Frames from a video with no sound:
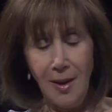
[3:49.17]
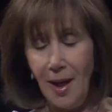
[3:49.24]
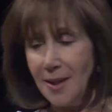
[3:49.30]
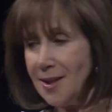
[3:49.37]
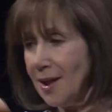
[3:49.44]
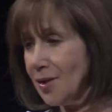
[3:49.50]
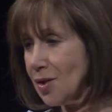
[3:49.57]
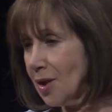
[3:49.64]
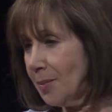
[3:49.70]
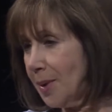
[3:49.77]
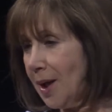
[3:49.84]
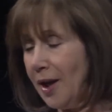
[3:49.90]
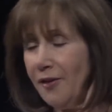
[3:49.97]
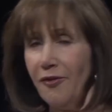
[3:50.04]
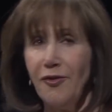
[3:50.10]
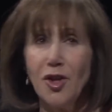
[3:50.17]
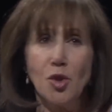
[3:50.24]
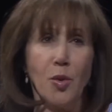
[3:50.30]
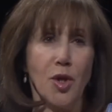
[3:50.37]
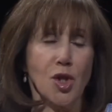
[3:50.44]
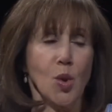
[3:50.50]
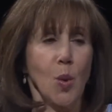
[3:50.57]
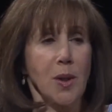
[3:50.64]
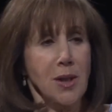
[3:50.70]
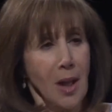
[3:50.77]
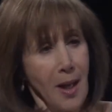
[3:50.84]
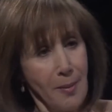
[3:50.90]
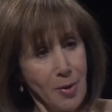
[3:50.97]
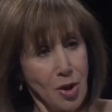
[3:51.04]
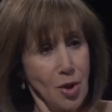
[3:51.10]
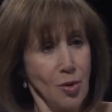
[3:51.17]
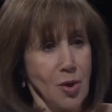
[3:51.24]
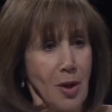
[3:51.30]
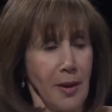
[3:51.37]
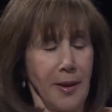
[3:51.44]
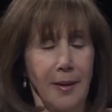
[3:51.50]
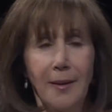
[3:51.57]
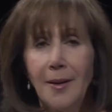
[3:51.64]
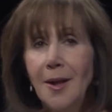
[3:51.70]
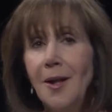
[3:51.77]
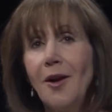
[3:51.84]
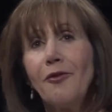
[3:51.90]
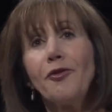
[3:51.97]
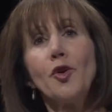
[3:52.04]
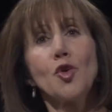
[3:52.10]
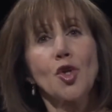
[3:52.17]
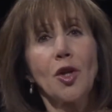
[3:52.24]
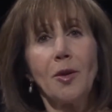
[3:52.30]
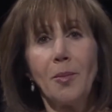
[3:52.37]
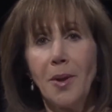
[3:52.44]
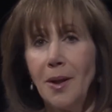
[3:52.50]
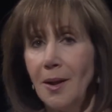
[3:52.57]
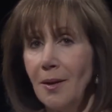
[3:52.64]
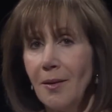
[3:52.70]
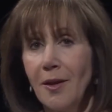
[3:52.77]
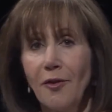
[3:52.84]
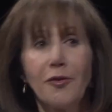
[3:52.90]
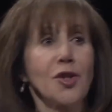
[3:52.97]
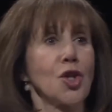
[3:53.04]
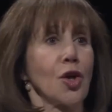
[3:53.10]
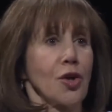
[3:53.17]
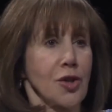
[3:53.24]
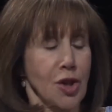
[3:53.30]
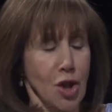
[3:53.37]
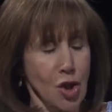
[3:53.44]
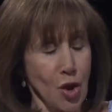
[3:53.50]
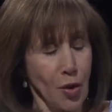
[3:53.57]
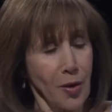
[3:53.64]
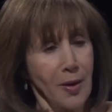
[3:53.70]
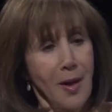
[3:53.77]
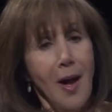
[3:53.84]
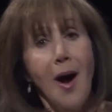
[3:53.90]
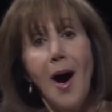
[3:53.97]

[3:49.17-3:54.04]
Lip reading: I said it's going to be like fish with a squeeze of lemon juice on it. Fruit's going to be the dessert.